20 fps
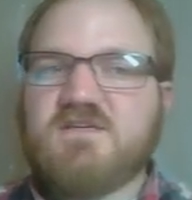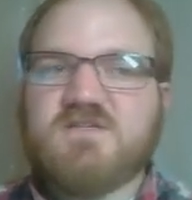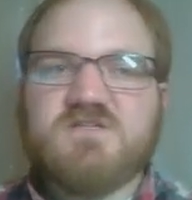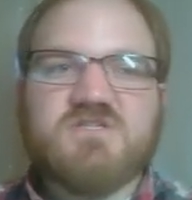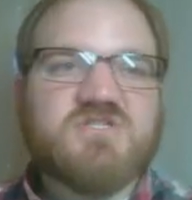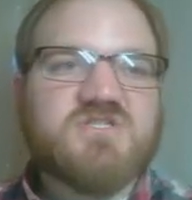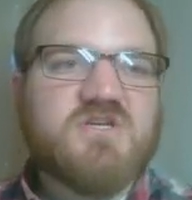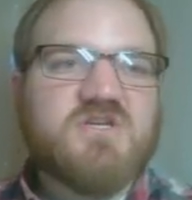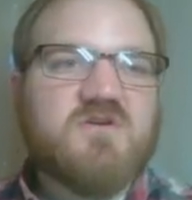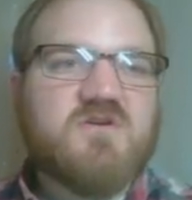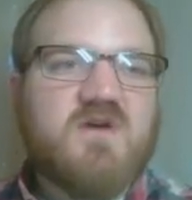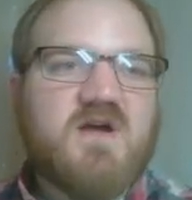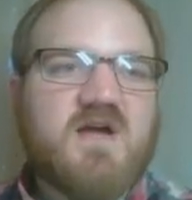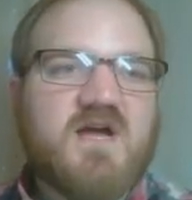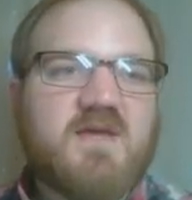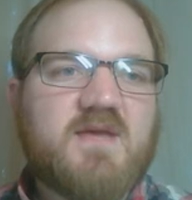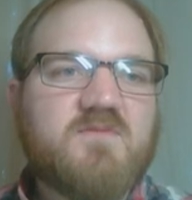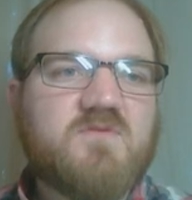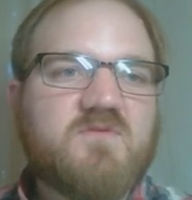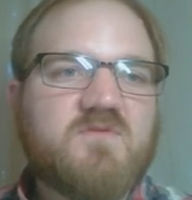So
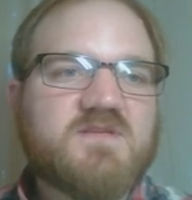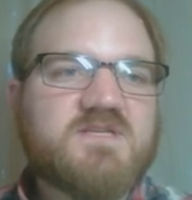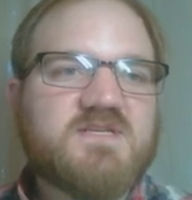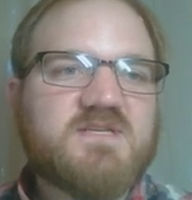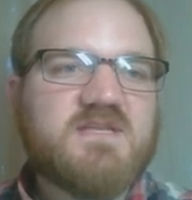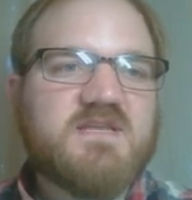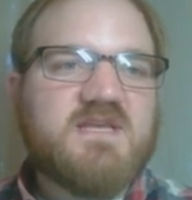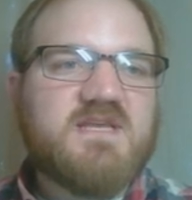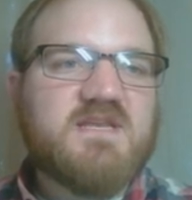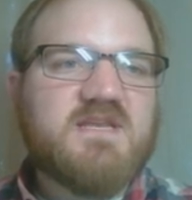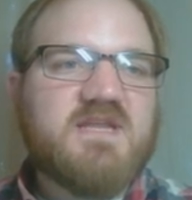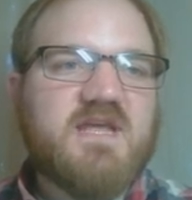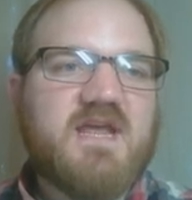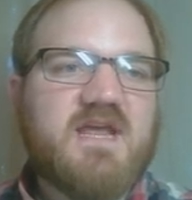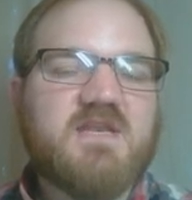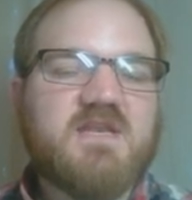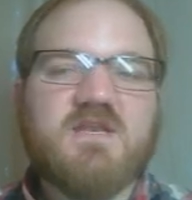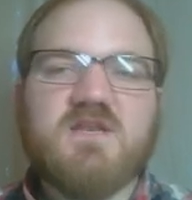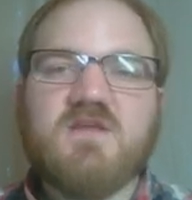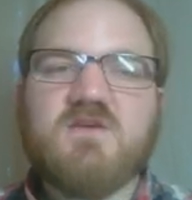I'm going to need
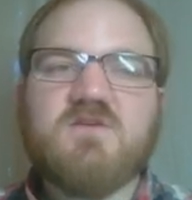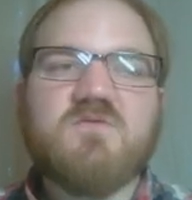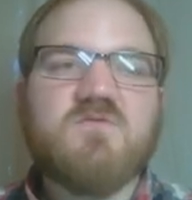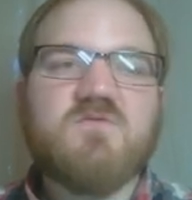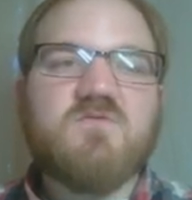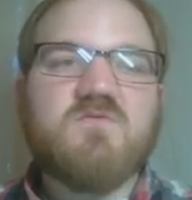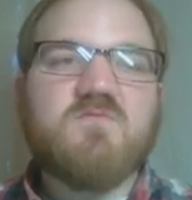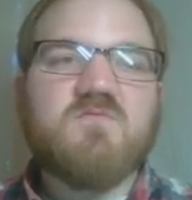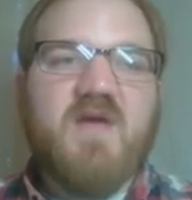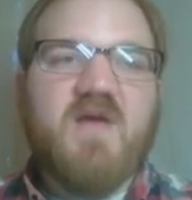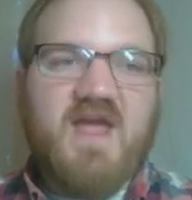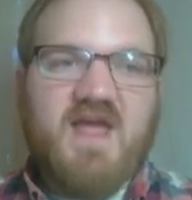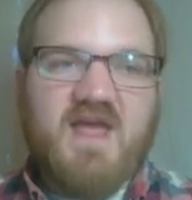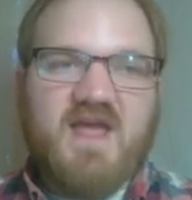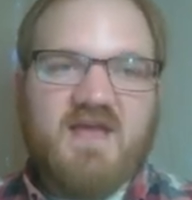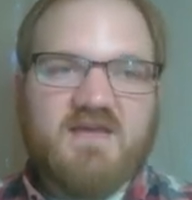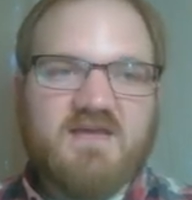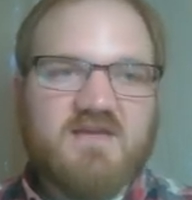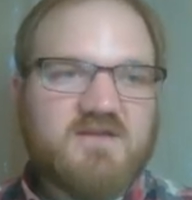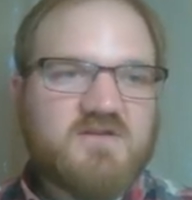a new
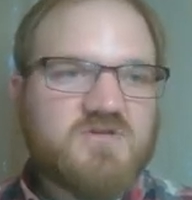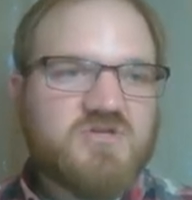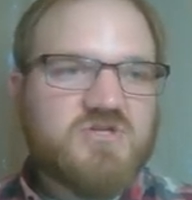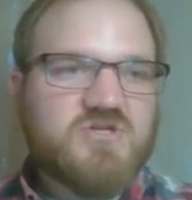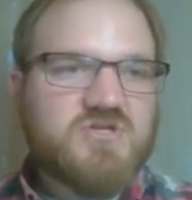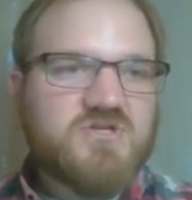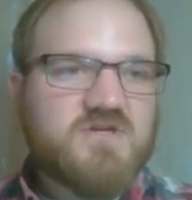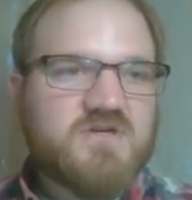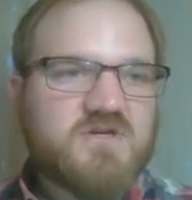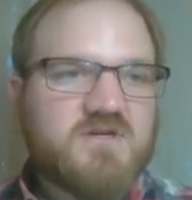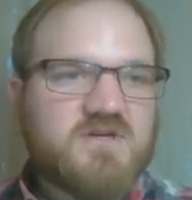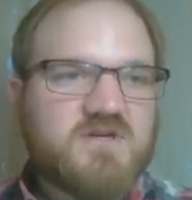package.